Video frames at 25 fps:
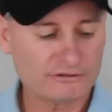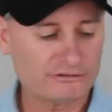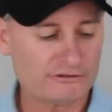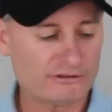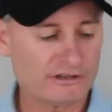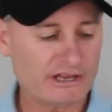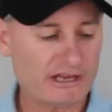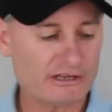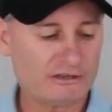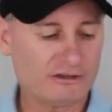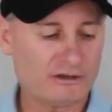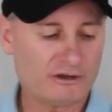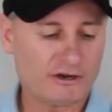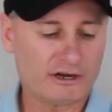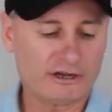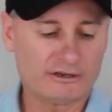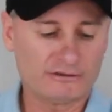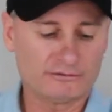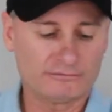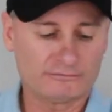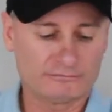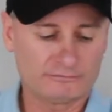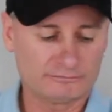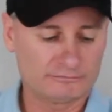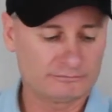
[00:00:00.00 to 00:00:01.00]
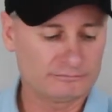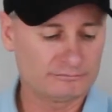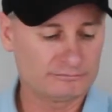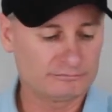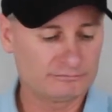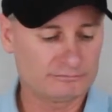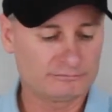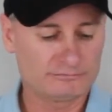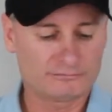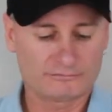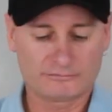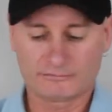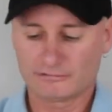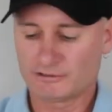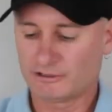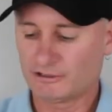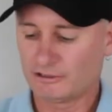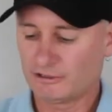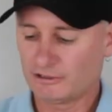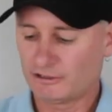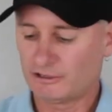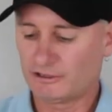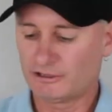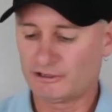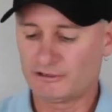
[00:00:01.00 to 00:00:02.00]
to that light.
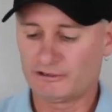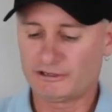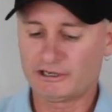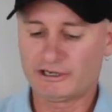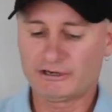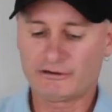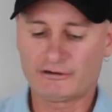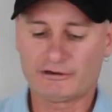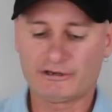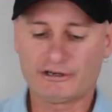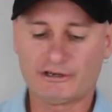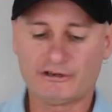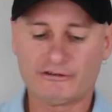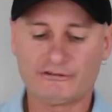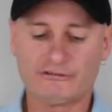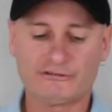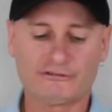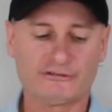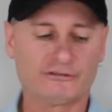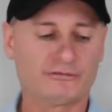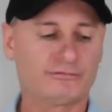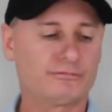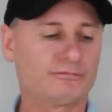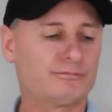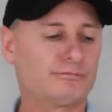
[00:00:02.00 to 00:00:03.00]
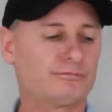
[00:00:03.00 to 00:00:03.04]
And there he is.